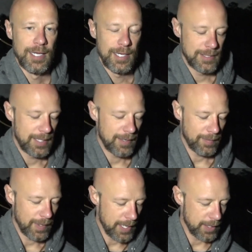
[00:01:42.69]
it's
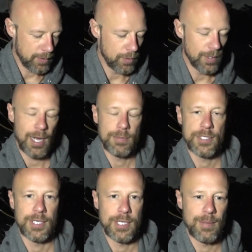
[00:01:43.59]
definitely a cool
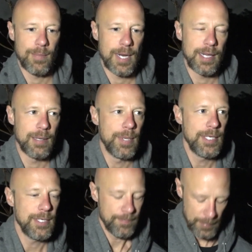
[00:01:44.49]
option in my
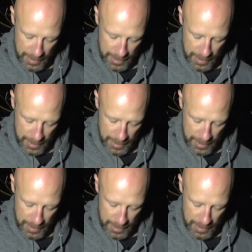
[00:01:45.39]
opinion.